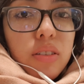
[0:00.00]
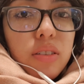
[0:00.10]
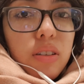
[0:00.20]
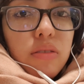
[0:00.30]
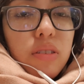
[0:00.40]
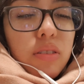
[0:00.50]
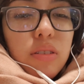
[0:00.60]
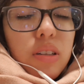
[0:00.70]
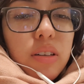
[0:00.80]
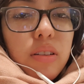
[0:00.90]
So
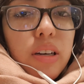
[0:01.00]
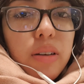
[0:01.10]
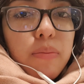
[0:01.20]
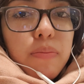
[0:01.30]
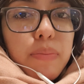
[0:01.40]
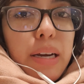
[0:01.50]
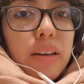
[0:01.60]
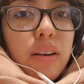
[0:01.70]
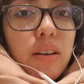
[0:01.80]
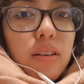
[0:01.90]
they like
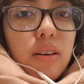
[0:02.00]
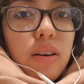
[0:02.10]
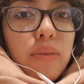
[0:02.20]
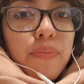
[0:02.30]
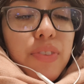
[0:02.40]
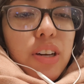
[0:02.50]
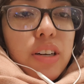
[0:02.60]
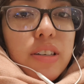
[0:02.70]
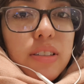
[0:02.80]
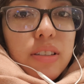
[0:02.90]
paid
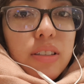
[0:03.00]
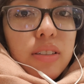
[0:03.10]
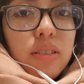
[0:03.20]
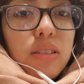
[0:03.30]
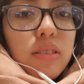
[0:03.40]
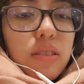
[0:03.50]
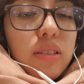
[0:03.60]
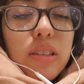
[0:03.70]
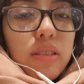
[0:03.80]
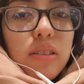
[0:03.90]
theirs, and
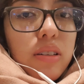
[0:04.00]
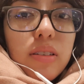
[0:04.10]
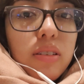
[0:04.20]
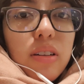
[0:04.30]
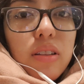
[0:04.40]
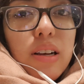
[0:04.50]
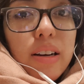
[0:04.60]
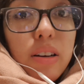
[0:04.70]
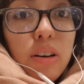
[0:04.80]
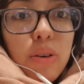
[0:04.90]
then they got
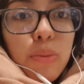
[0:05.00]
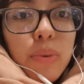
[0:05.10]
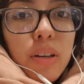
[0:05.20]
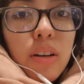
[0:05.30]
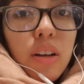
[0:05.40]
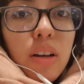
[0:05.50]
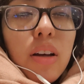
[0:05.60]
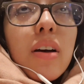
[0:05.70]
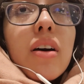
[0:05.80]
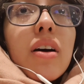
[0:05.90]
like home
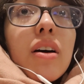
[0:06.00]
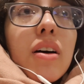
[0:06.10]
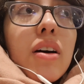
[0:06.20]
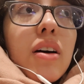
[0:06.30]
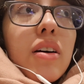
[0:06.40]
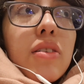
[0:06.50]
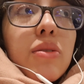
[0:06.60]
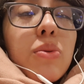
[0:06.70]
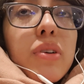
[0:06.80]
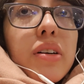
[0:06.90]

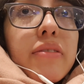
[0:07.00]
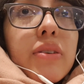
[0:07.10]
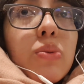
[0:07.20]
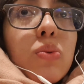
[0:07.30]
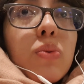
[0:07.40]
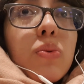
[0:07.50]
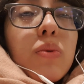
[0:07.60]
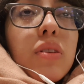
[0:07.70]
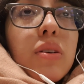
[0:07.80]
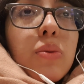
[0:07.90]
or whatever
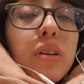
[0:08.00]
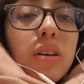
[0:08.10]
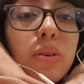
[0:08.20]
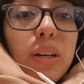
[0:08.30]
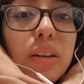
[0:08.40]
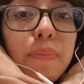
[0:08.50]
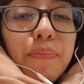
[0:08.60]
they were going.